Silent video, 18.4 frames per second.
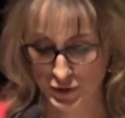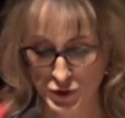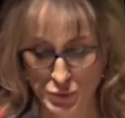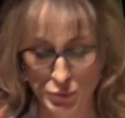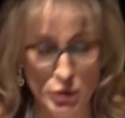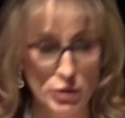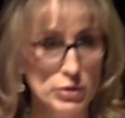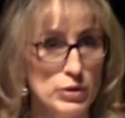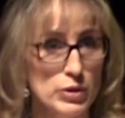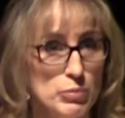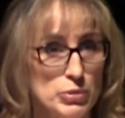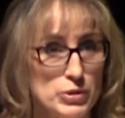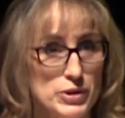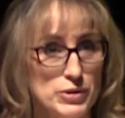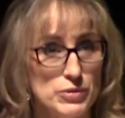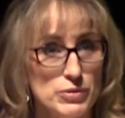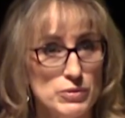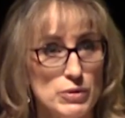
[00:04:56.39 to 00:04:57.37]
Smart
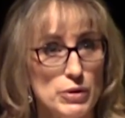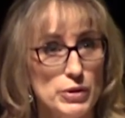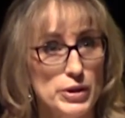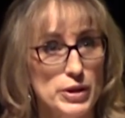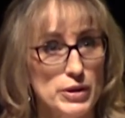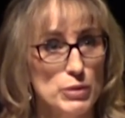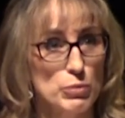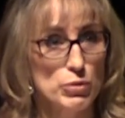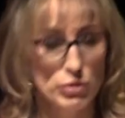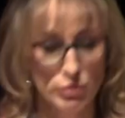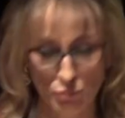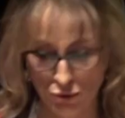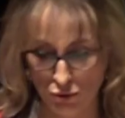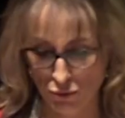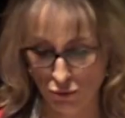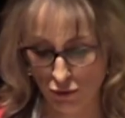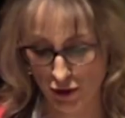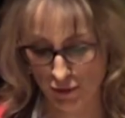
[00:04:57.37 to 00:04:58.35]
companies are getting with the
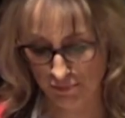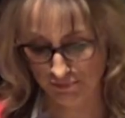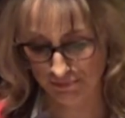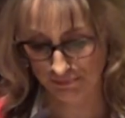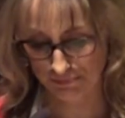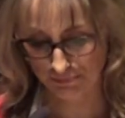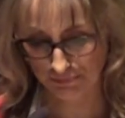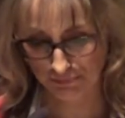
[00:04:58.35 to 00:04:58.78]
program.